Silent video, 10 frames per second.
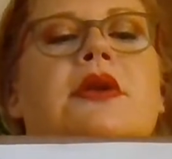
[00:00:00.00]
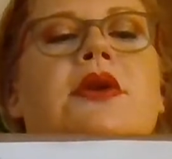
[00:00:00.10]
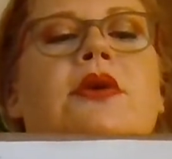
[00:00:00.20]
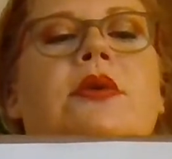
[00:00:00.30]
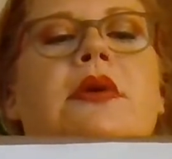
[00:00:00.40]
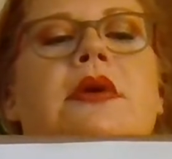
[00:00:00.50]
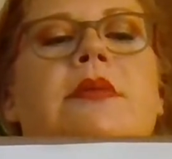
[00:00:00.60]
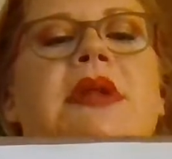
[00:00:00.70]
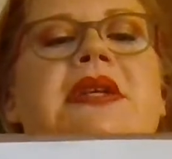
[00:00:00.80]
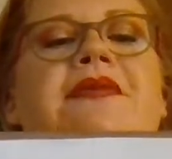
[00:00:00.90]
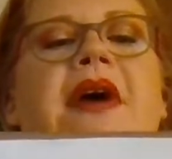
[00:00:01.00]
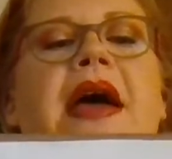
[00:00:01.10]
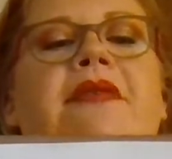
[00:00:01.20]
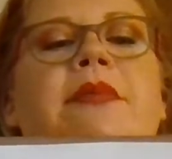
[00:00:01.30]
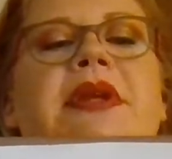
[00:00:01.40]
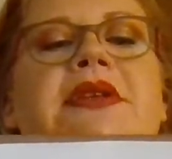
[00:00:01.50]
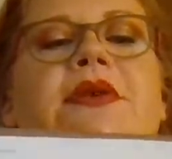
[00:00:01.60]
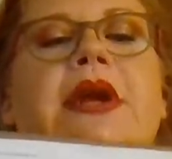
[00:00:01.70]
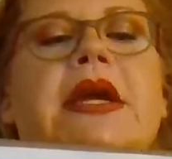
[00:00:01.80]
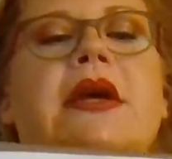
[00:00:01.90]
2 plus 5 plus
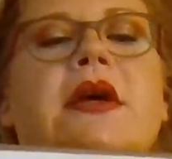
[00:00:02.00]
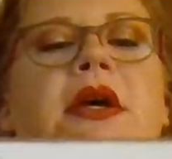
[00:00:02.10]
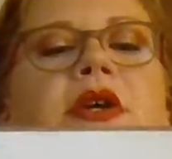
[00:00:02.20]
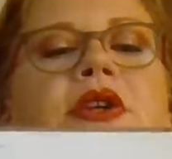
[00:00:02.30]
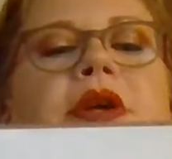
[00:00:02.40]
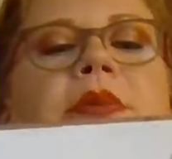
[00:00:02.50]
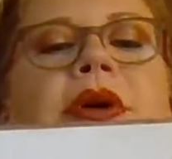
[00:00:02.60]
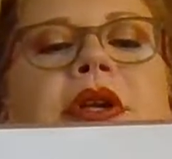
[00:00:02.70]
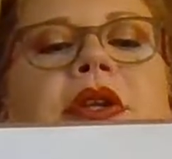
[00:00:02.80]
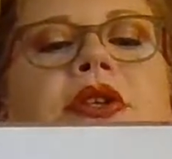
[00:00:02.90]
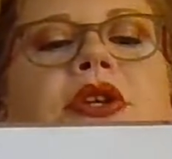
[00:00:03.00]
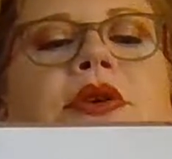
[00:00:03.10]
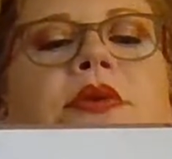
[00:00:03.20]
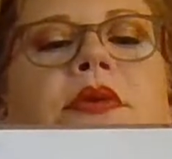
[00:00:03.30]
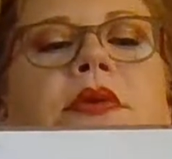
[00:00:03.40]
3. So you can put 2